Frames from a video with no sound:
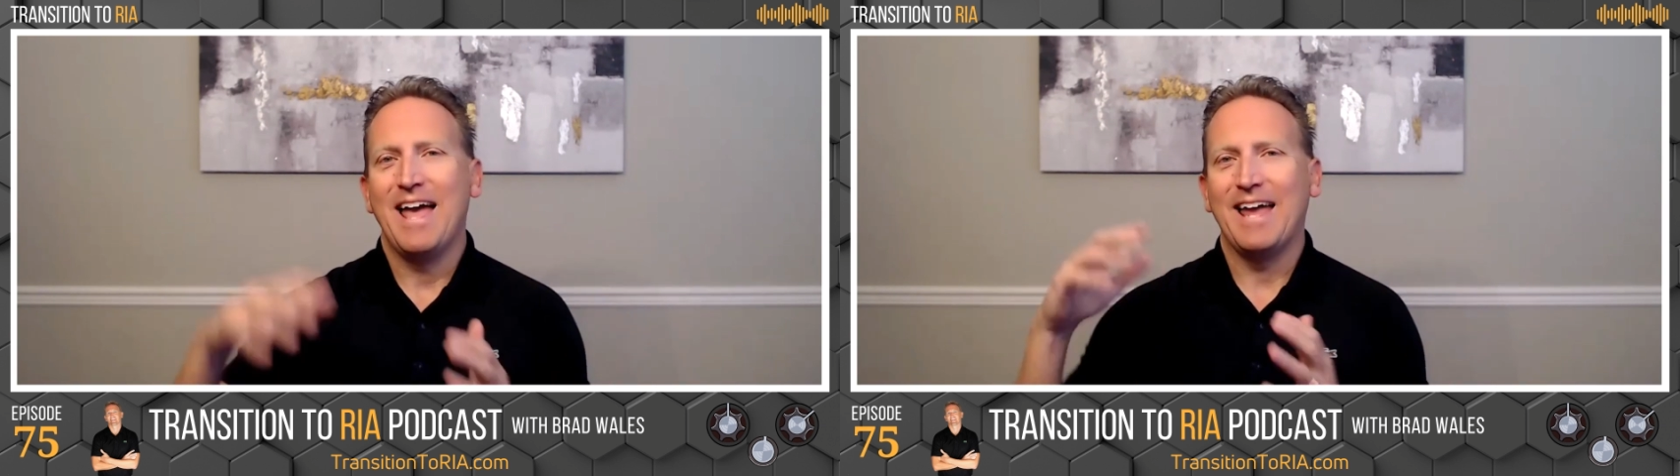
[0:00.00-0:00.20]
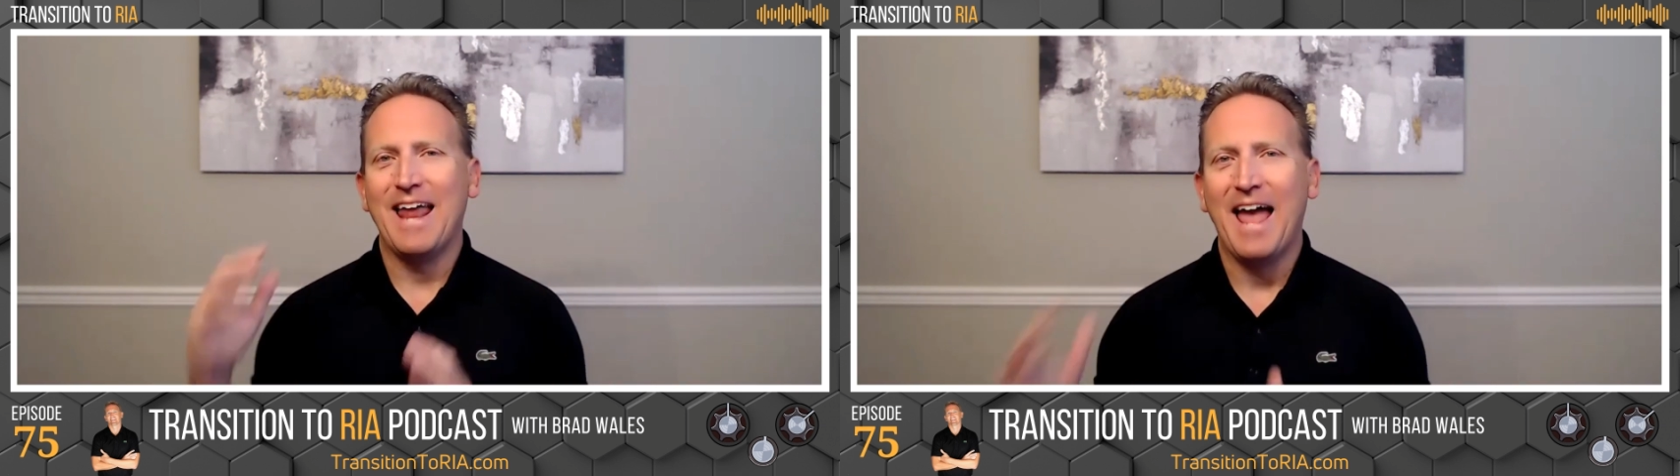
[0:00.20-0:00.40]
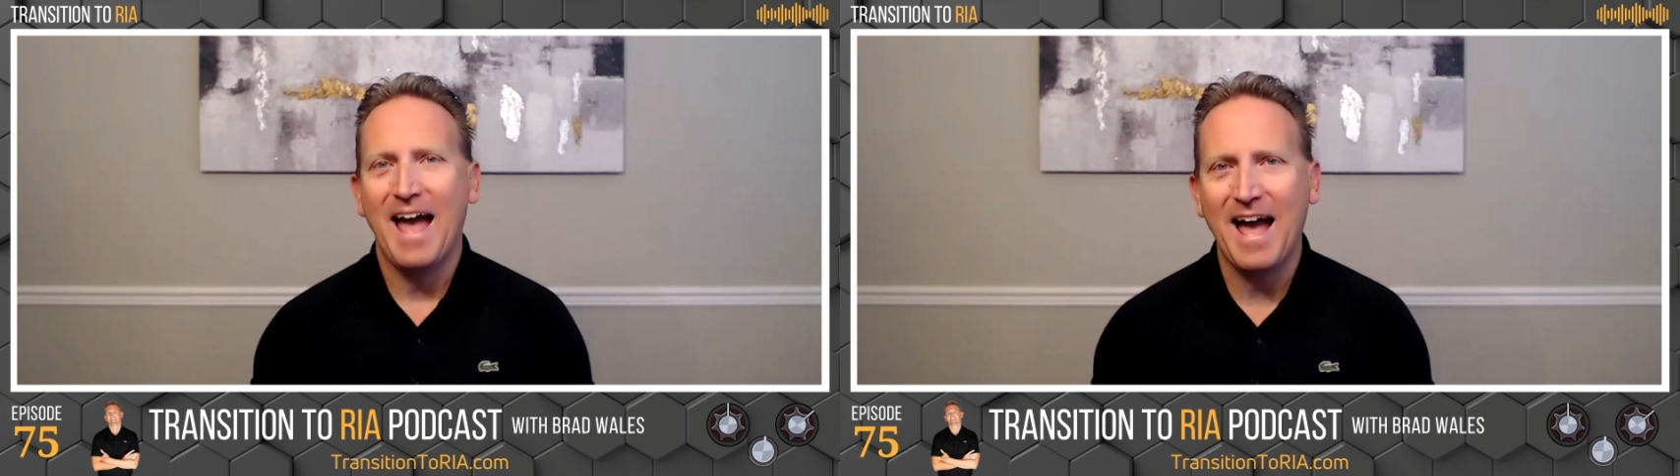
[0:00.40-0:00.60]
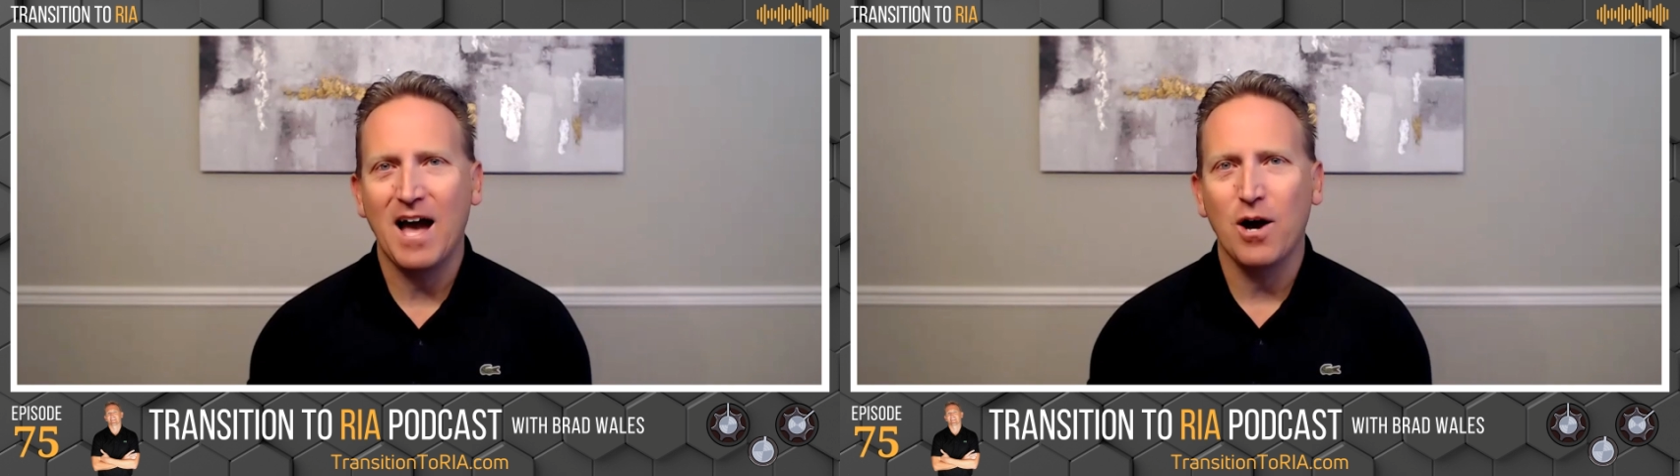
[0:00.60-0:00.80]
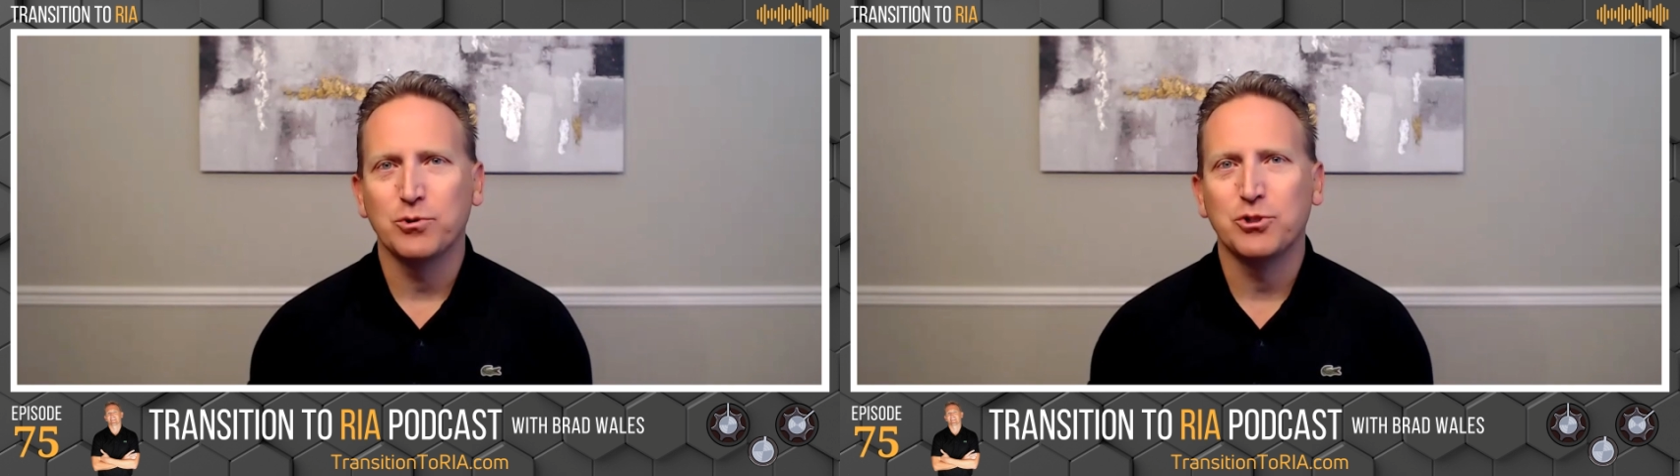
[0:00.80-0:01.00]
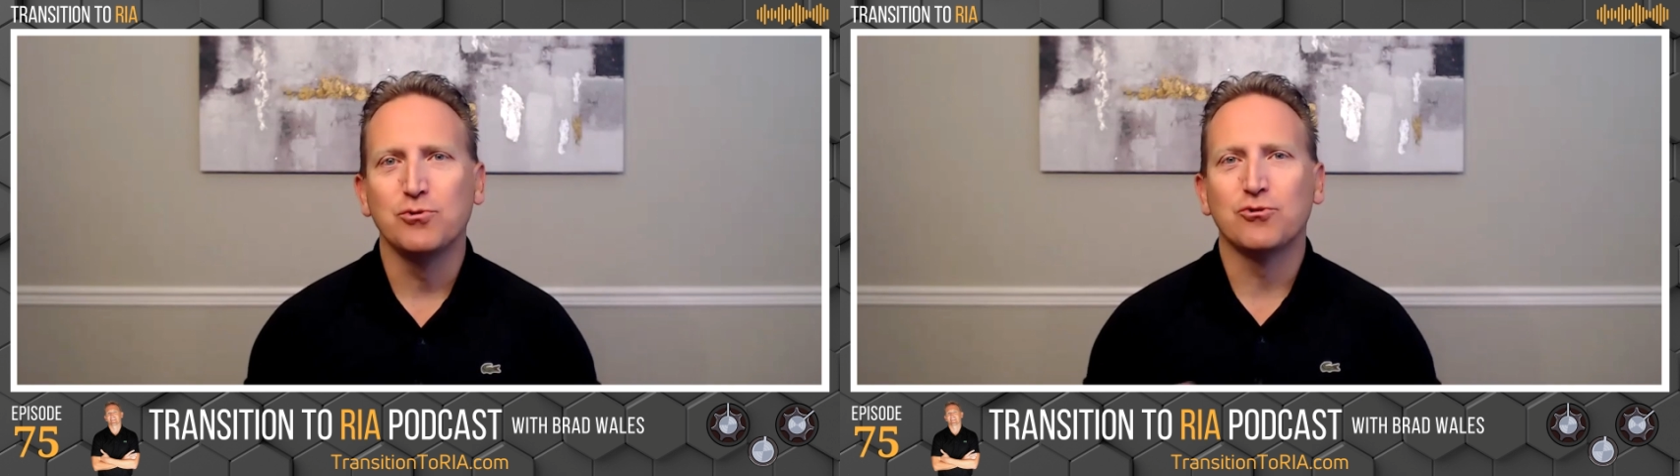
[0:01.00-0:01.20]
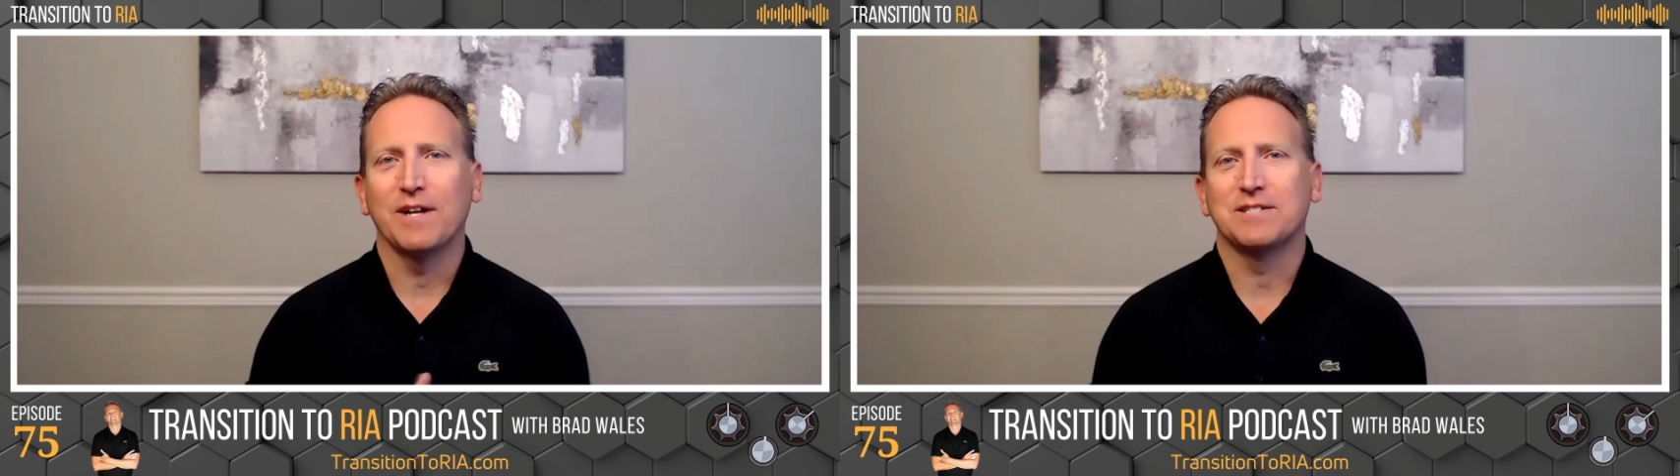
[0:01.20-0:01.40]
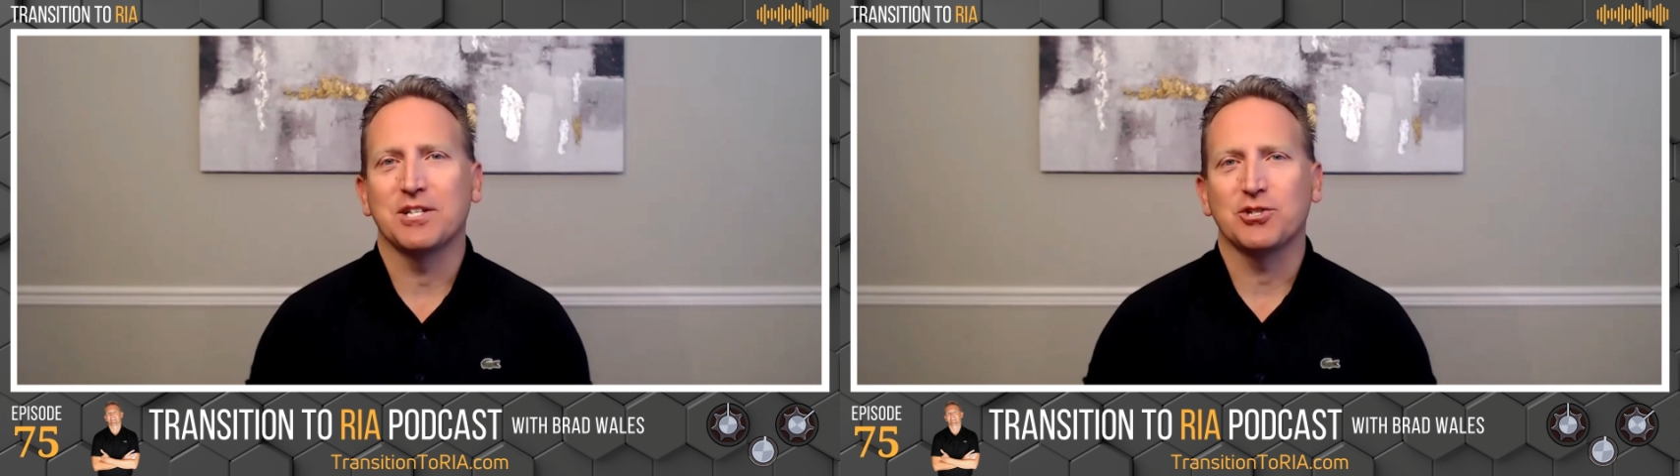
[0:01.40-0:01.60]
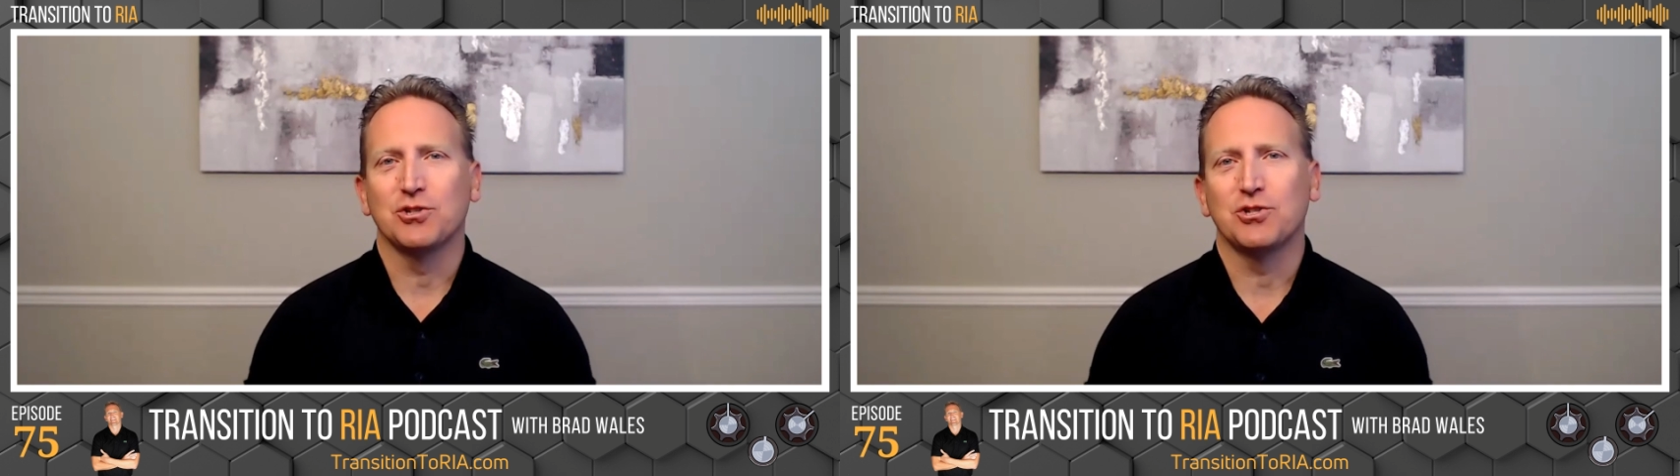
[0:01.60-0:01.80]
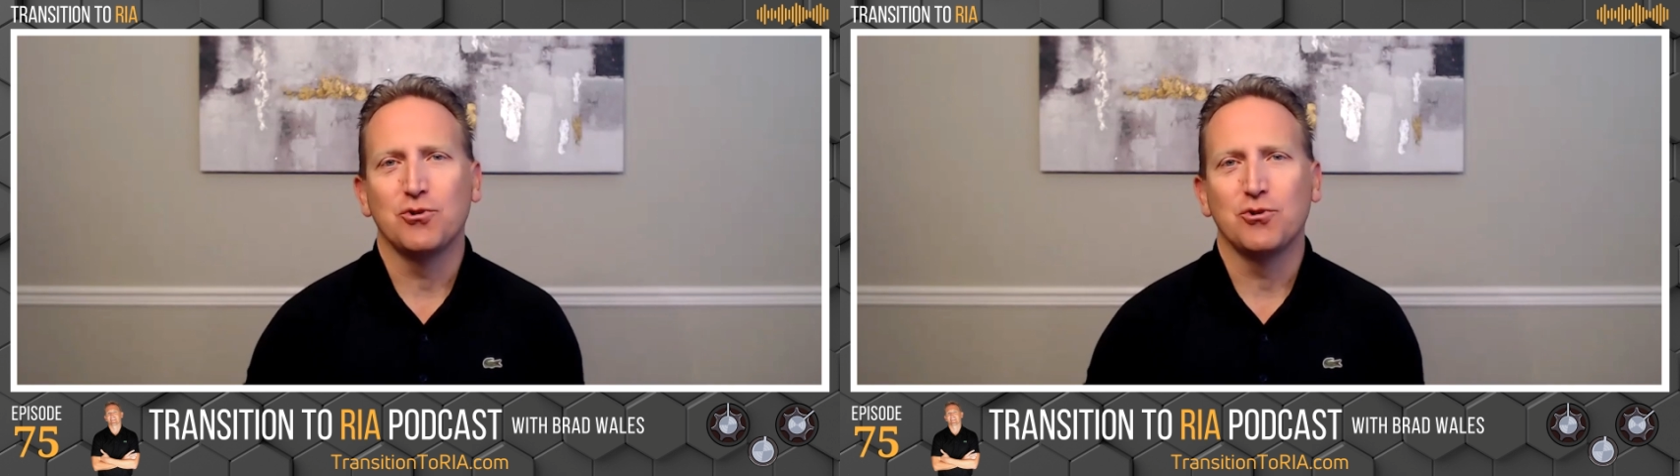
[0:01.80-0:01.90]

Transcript: and how to transition